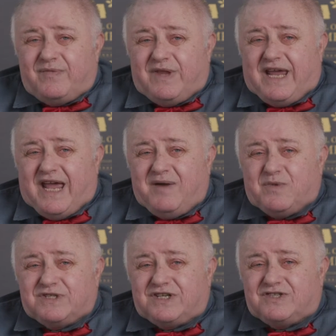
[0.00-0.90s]
The game
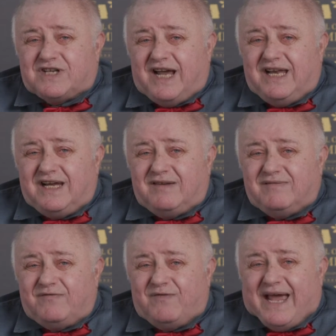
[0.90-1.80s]
was exciting
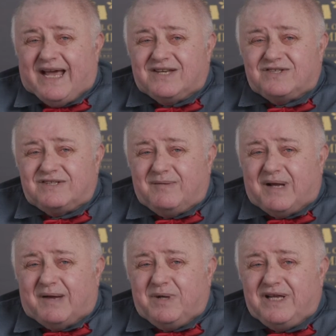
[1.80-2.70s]
and fast,
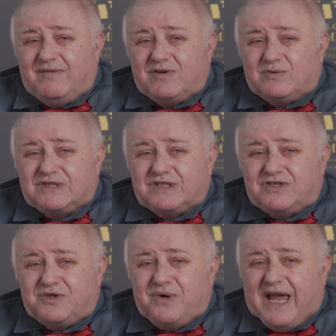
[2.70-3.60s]
and I believe it was a
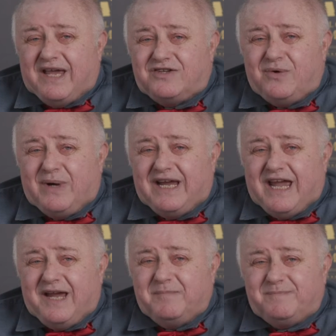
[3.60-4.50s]
two-way
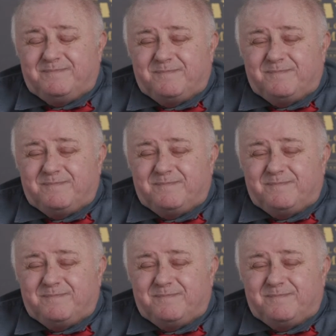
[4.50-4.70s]
game.